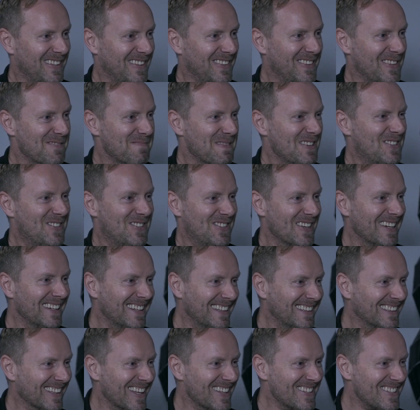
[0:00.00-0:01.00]
the
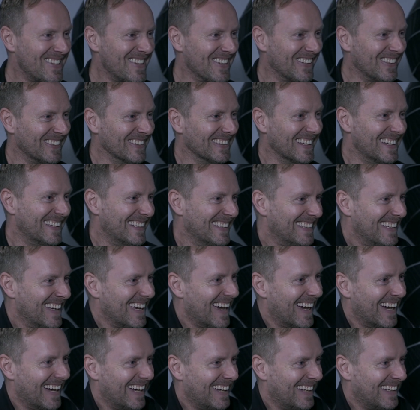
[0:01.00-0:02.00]
machine. the machine, yeah,
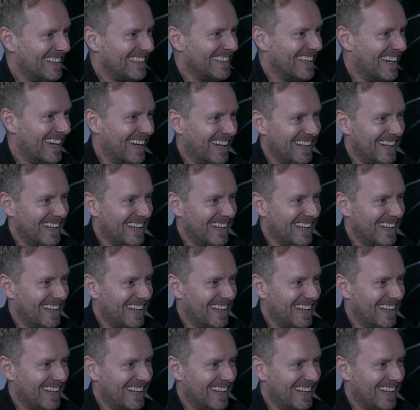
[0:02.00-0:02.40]
yeah, yeah,